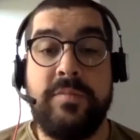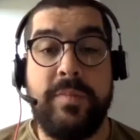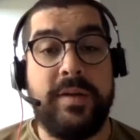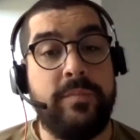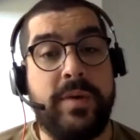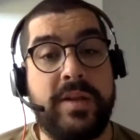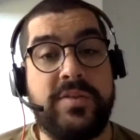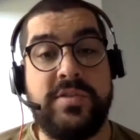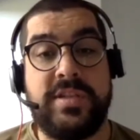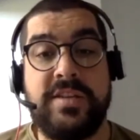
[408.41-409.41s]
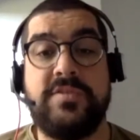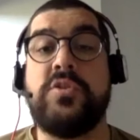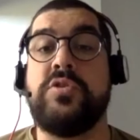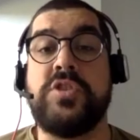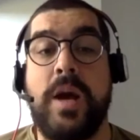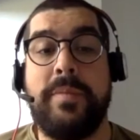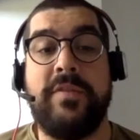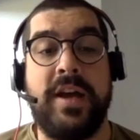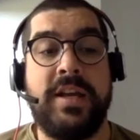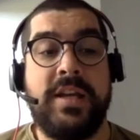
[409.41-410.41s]
by choosing us and choosing
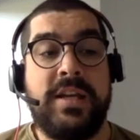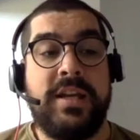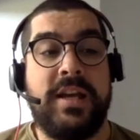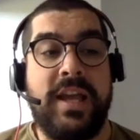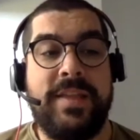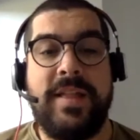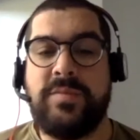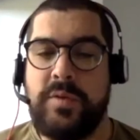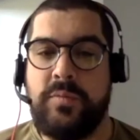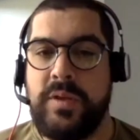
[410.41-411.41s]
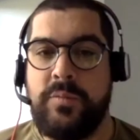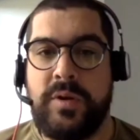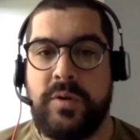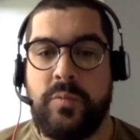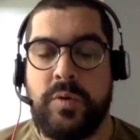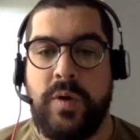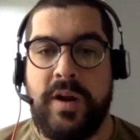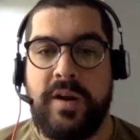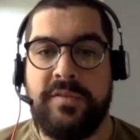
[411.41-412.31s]
Shopify, and that's what it requires.